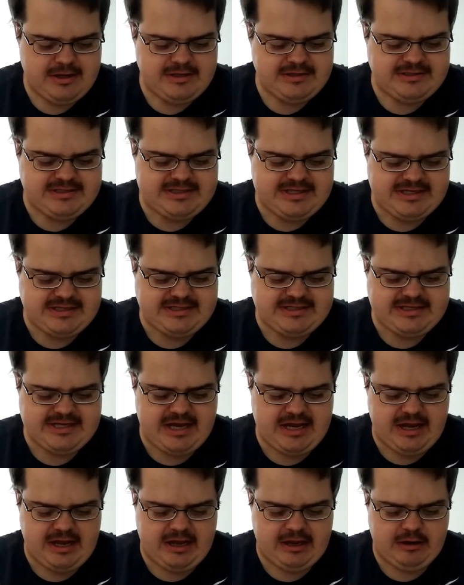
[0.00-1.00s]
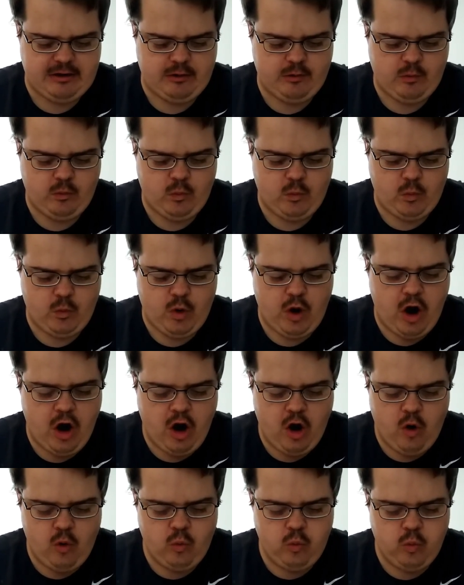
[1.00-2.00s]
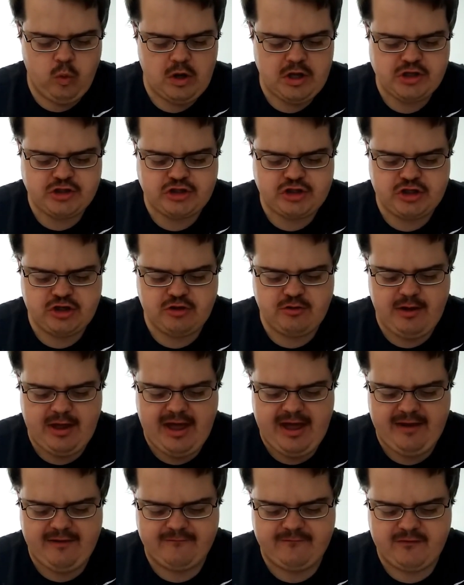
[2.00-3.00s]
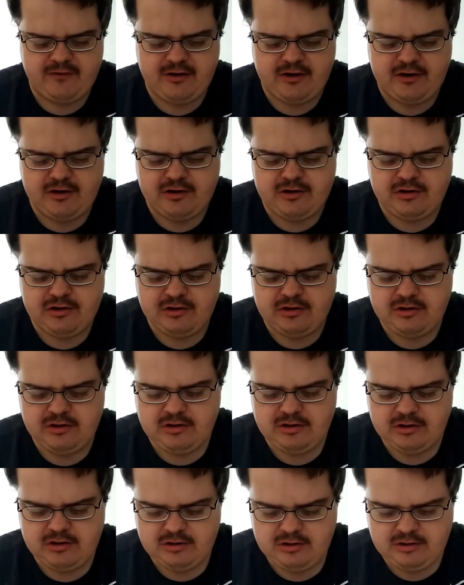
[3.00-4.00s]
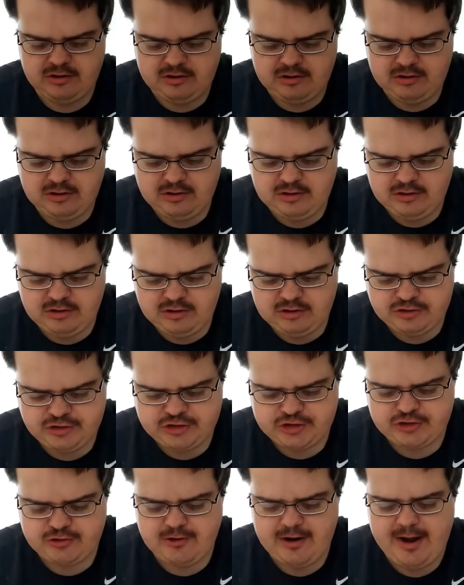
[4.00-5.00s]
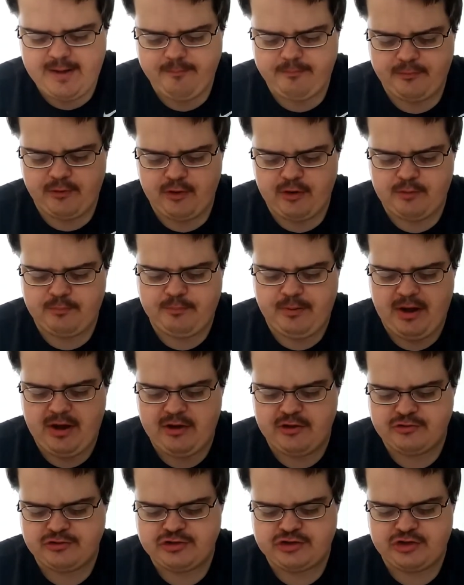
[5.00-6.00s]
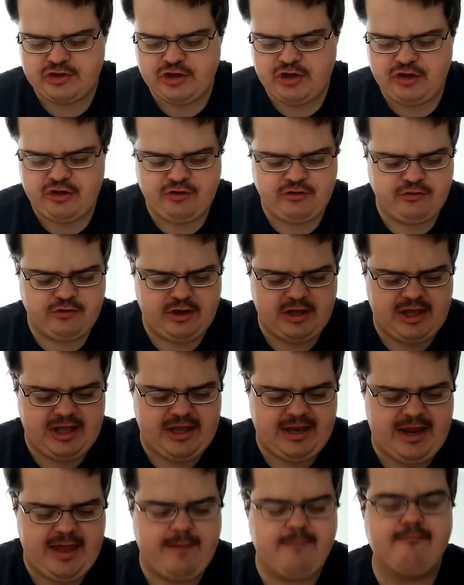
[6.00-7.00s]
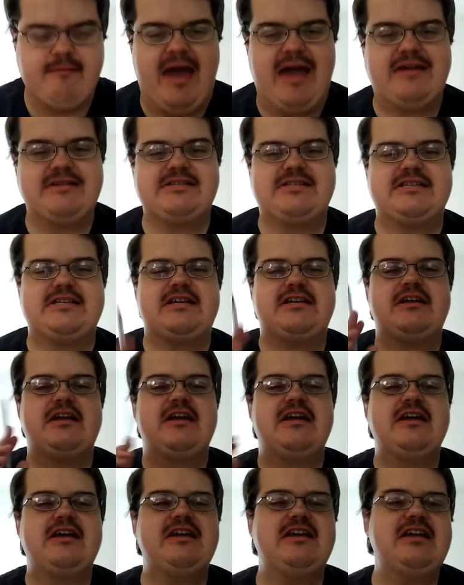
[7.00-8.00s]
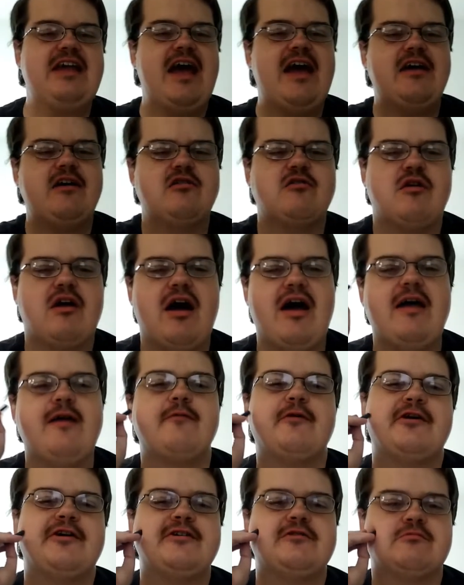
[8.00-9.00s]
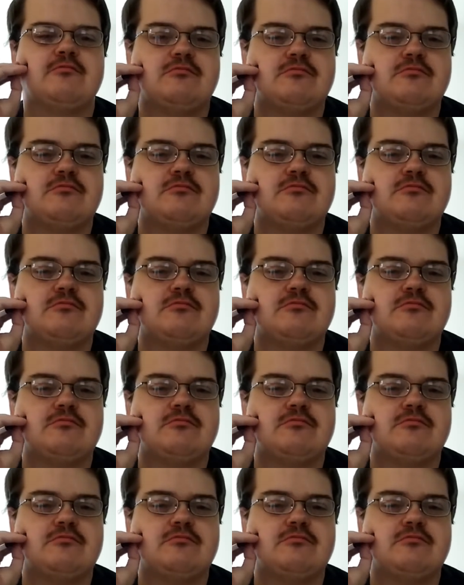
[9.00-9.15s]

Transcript: 16. Would you ever strip or pose nude in a magazine? Yeah, I would